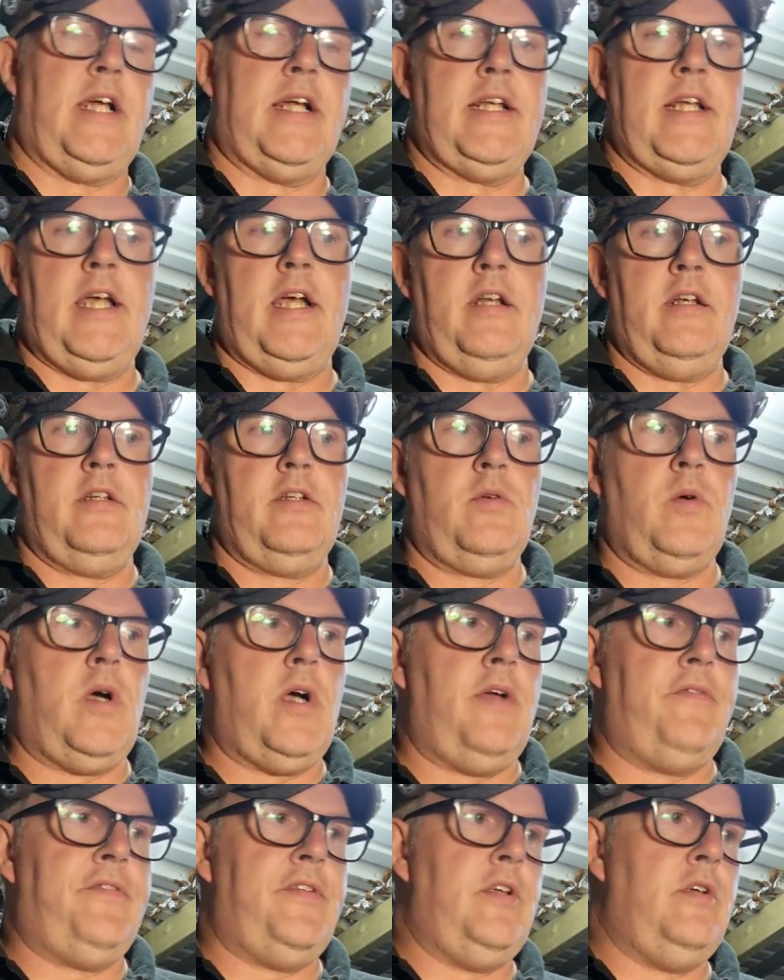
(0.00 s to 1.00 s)
I get
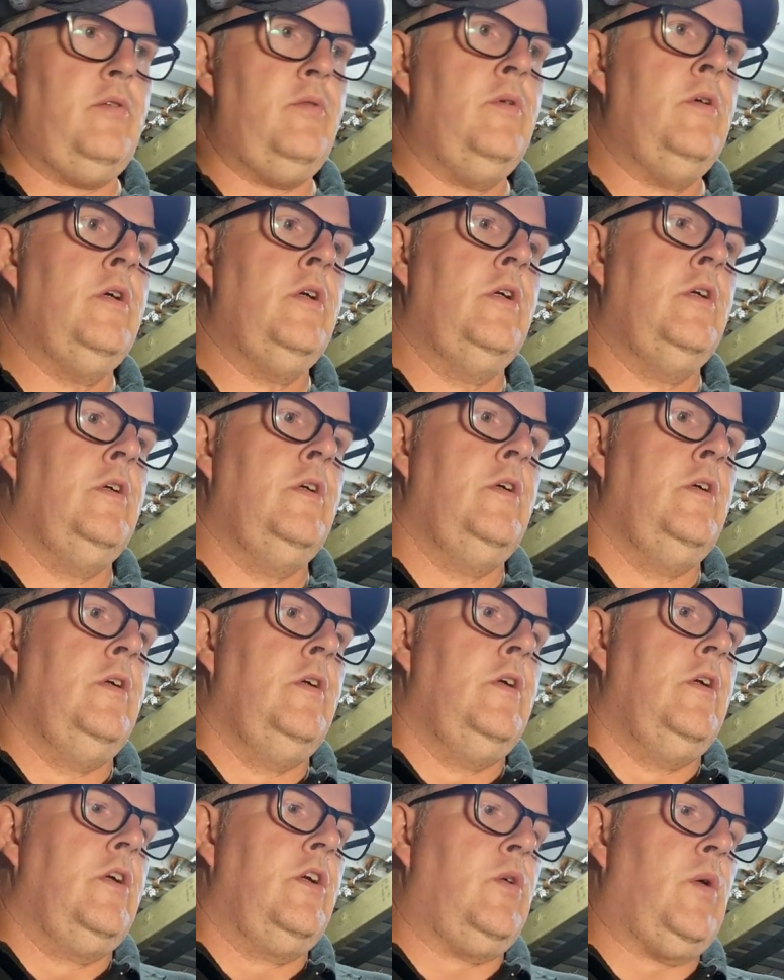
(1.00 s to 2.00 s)
quite a few
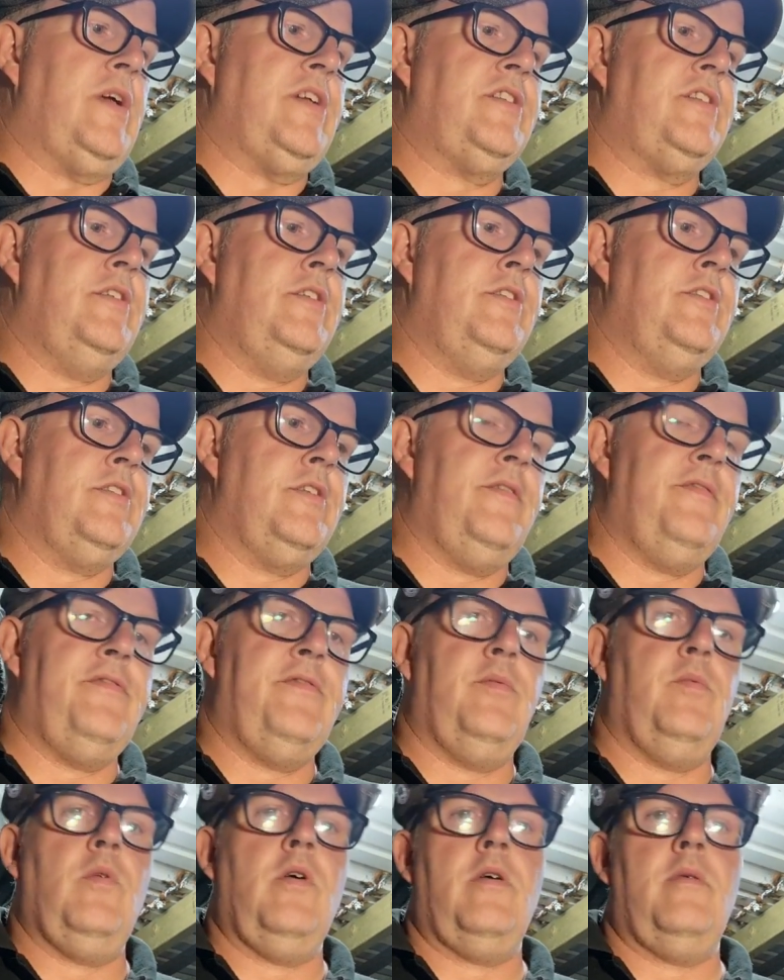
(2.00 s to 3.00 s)
questions of
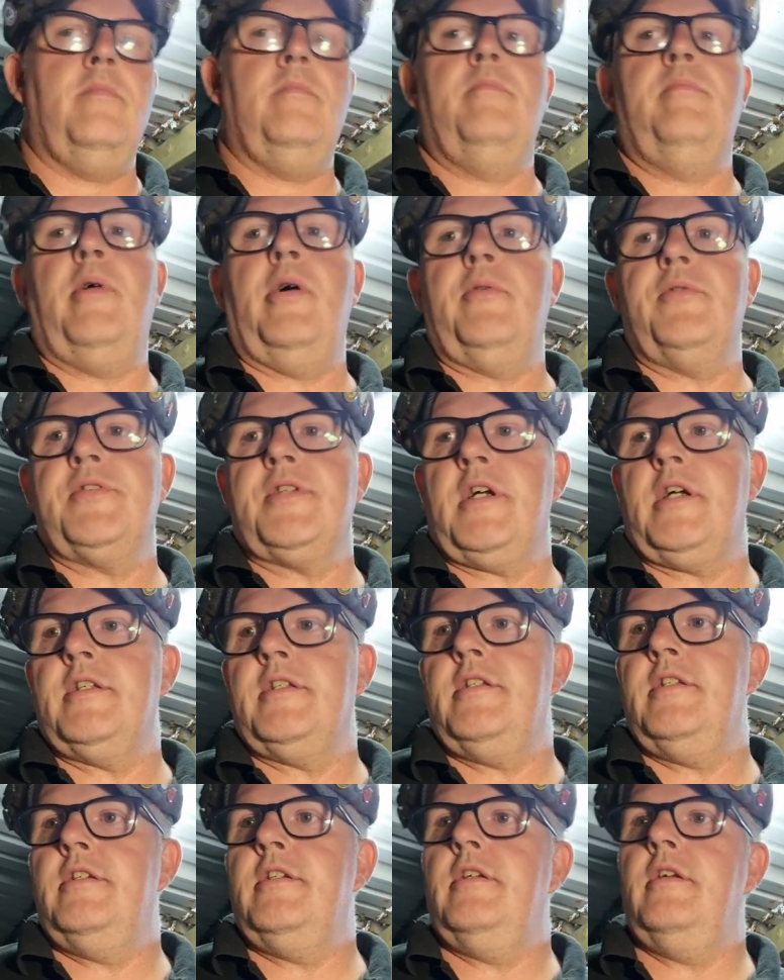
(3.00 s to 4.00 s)
what bolt
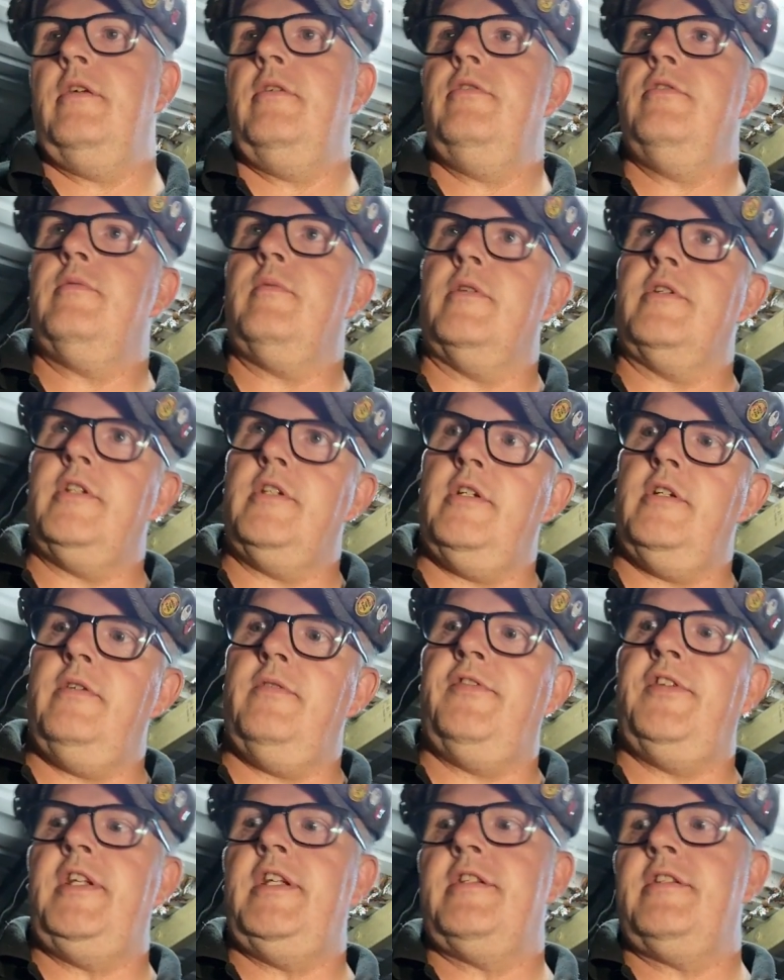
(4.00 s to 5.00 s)
sizes you use, what do you do
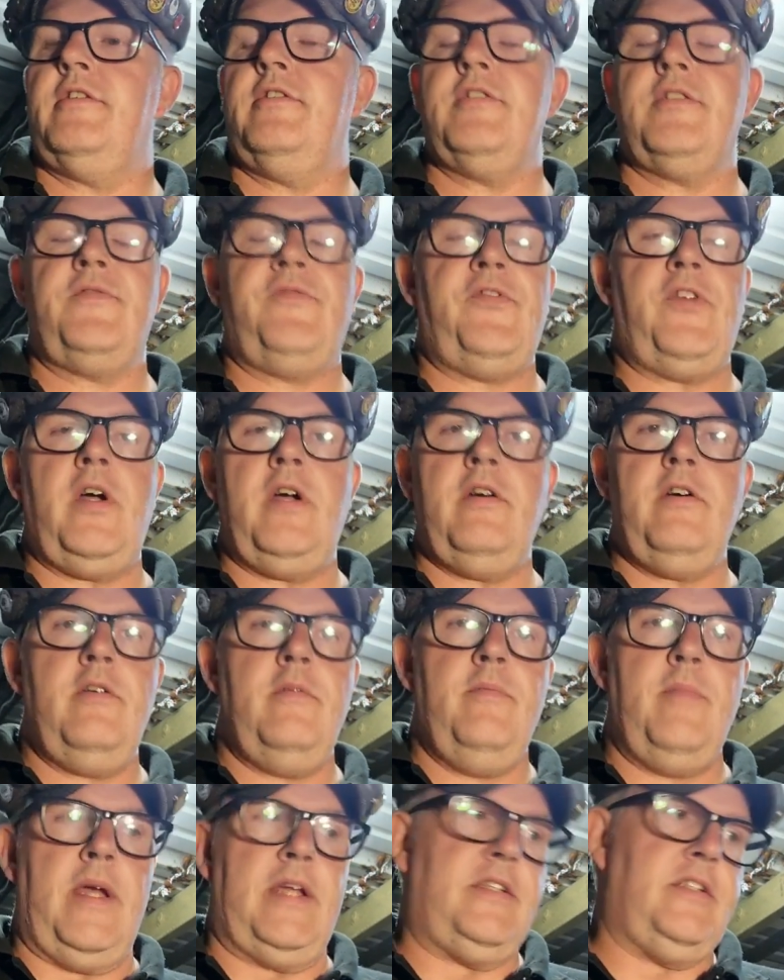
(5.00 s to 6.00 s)
for this. Just fire a
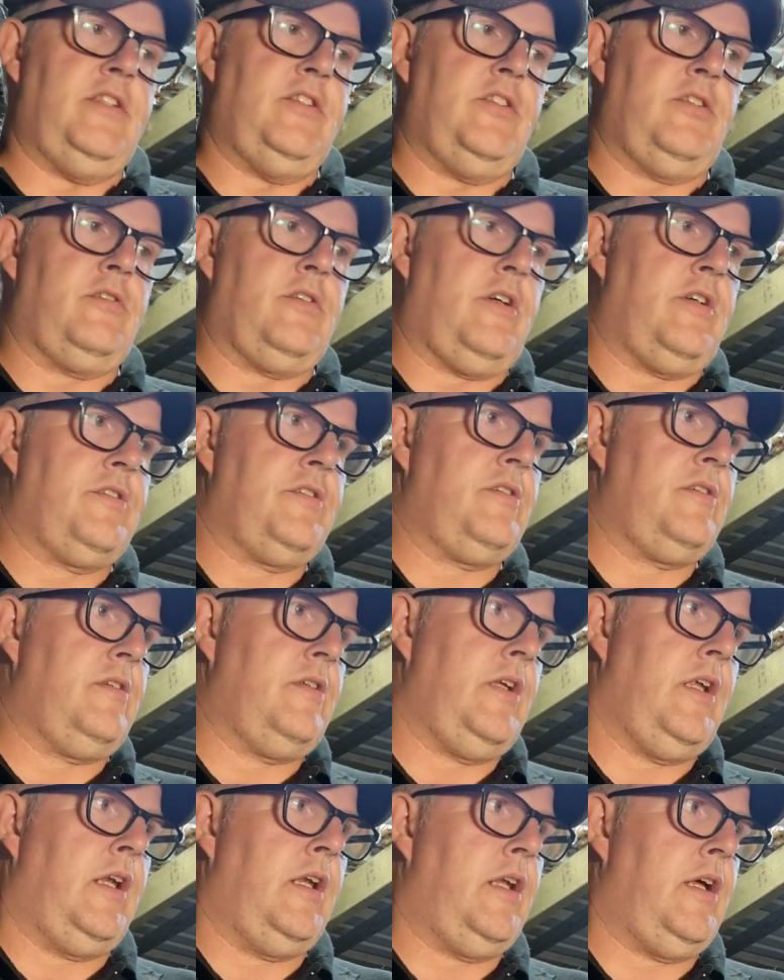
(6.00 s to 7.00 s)
message across
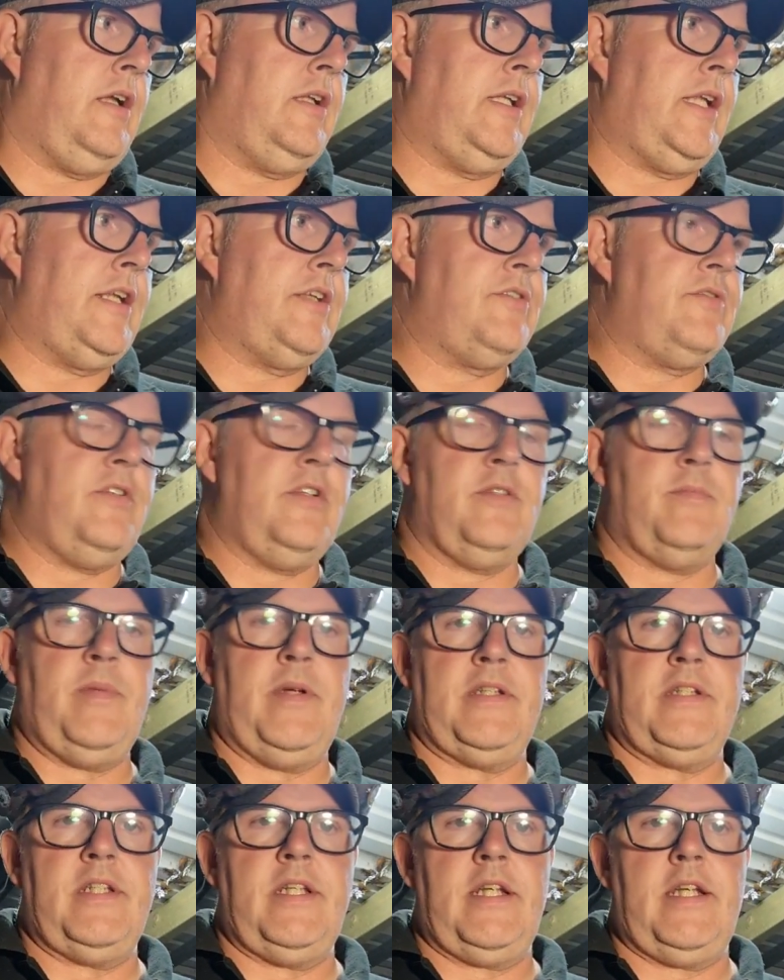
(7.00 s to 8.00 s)
and I'll answer it as best I